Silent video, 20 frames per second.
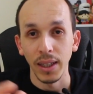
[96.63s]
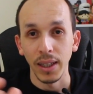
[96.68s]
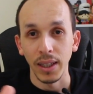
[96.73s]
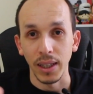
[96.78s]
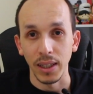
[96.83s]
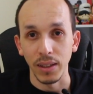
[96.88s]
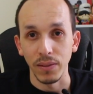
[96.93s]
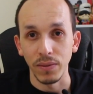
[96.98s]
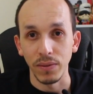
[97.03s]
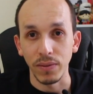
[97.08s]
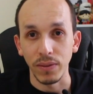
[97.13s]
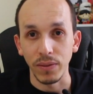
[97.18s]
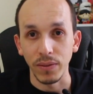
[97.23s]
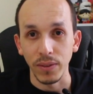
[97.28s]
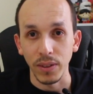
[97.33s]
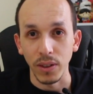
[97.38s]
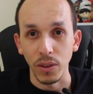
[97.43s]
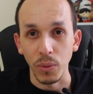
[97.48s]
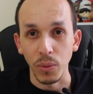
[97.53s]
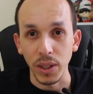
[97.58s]
can
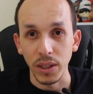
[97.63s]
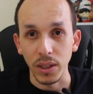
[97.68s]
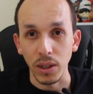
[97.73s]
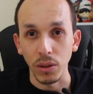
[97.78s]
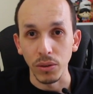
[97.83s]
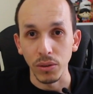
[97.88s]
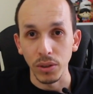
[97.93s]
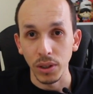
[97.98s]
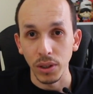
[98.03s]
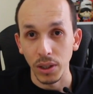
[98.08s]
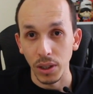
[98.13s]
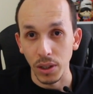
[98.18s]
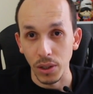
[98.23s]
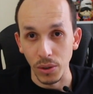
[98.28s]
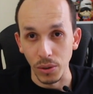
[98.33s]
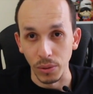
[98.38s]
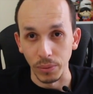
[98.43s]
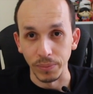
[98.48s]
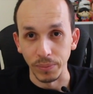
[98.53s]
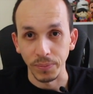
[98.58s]
reach out to
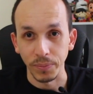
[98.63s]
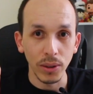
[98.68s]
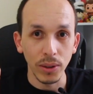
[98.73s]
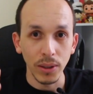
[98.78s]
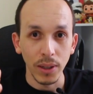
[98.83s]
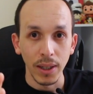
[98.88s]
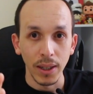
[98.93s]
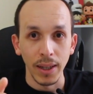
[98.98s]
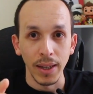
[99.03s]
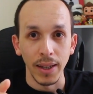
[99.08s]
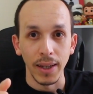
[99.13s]
you. So,